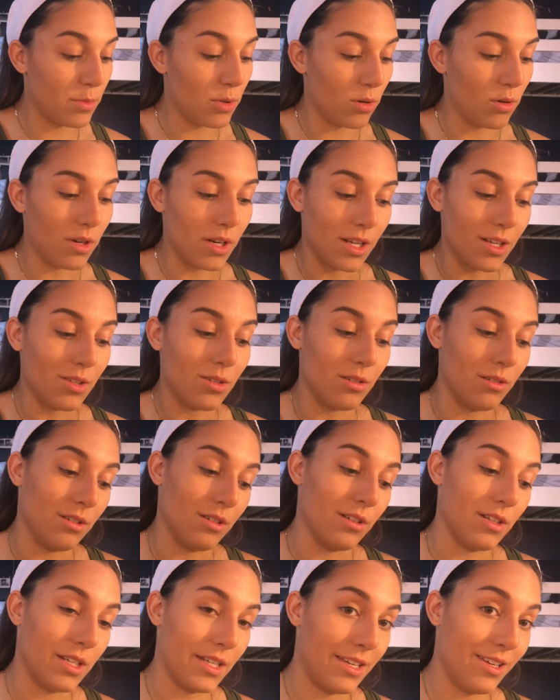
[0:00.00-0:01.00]
polka dots
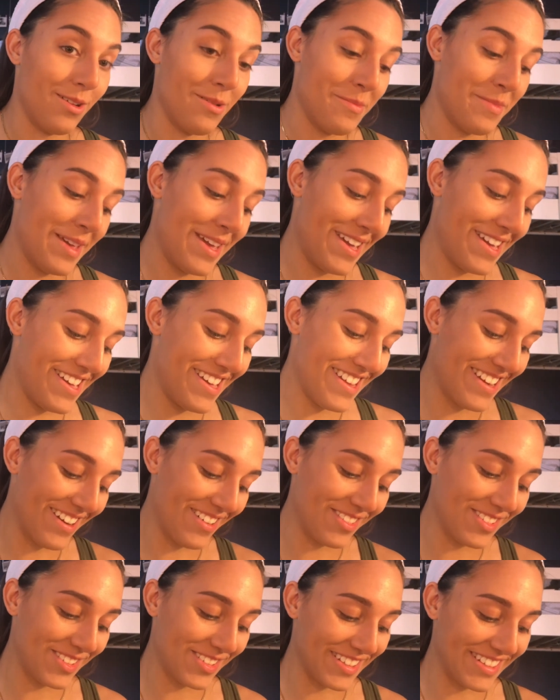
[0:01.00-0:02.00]
are gonna kill me.
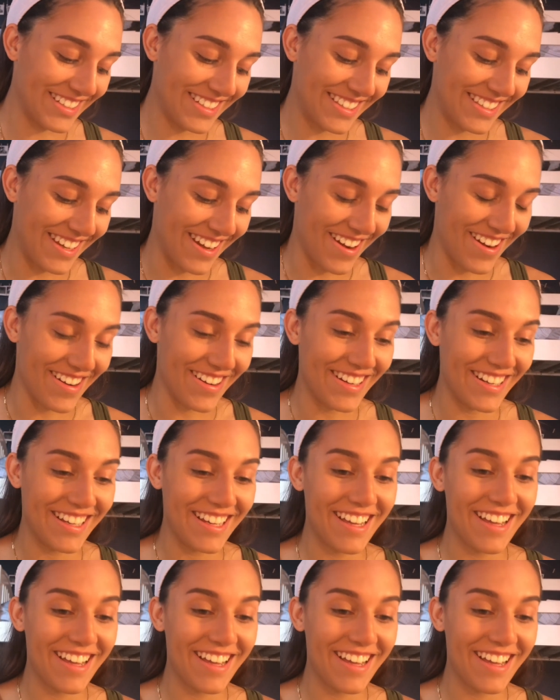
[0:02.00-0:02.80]
I was really scared.